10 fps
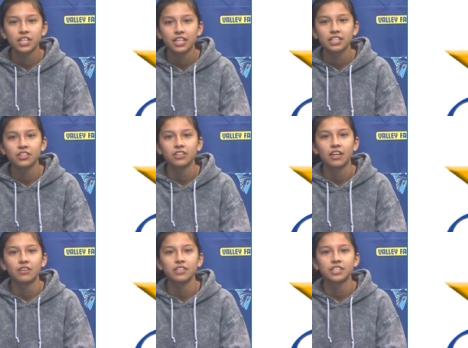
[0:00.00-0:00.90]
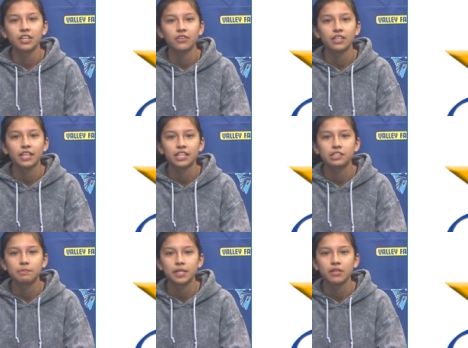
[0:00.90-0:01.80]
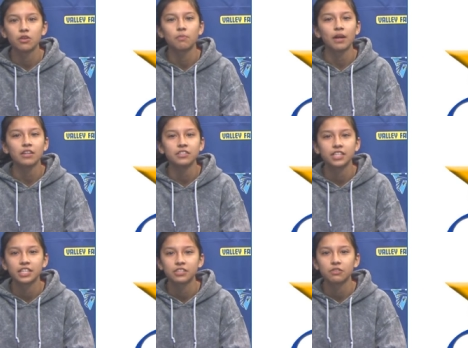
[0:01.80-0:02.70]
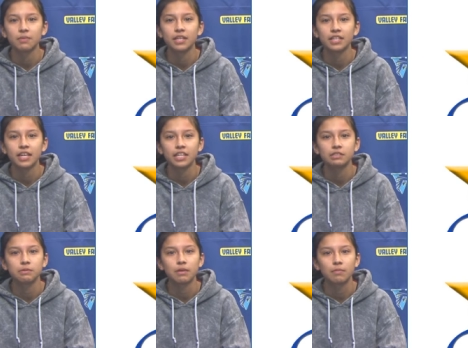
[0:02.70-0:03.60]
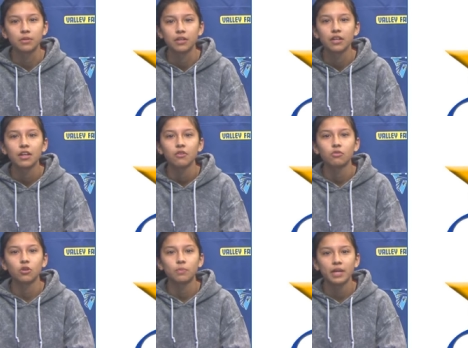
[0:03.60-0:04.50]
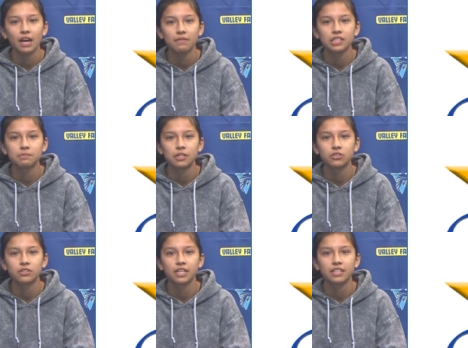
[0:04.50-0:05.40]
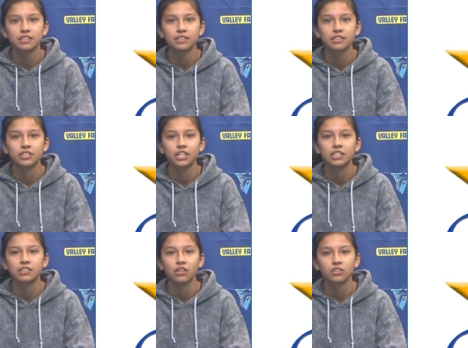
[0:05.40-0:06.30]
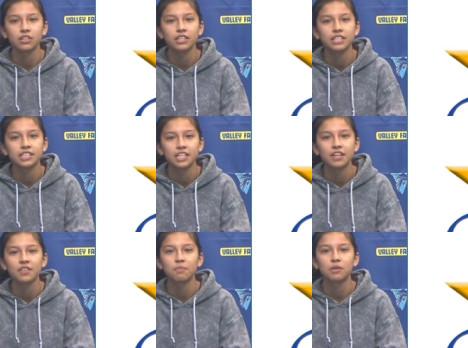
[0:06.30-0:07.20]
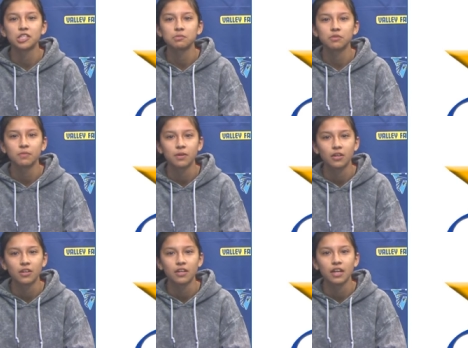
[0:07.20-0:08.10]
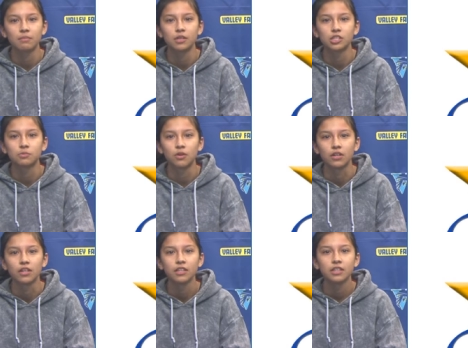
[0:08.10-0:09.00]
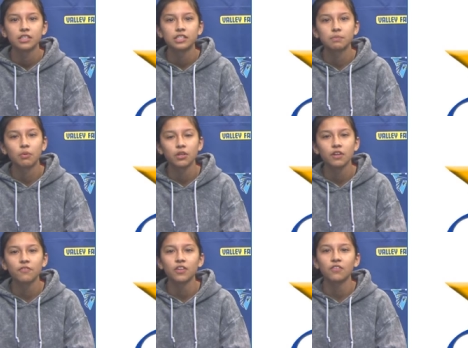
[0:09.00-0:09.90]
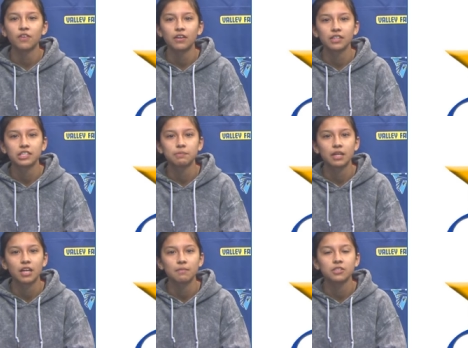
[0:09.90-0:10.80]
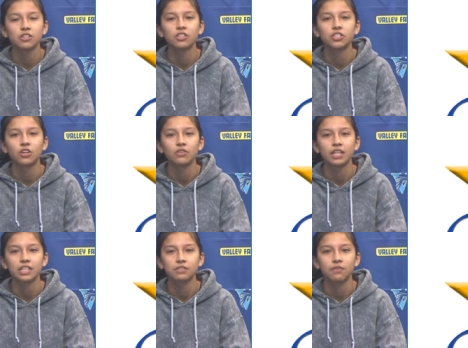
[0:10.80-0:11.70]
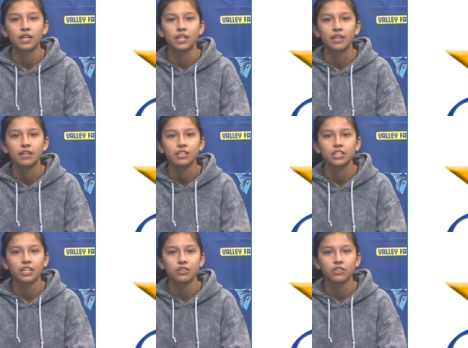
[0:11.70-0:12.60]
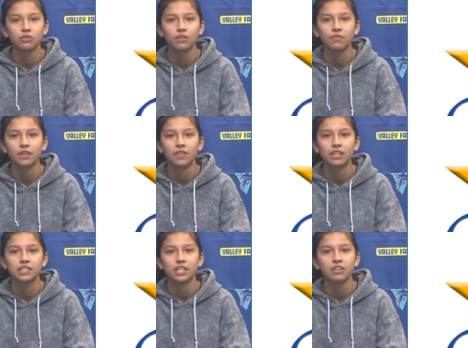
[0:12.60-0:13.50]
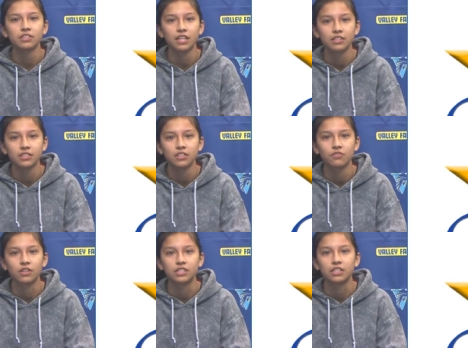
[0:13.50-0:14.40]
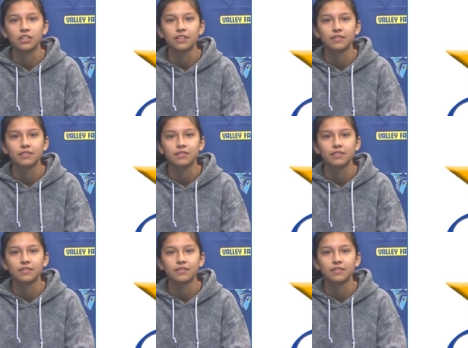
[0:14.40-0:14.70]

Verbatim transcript: tickets are now on sale in ASB or buy your tickets from any ASB member. We will be having special guests such as Dr. Galicia, the principal from CAR, and much more. Support your fellow Falcons by coming to the show next Friday, January 25th, and see how talented your friends are.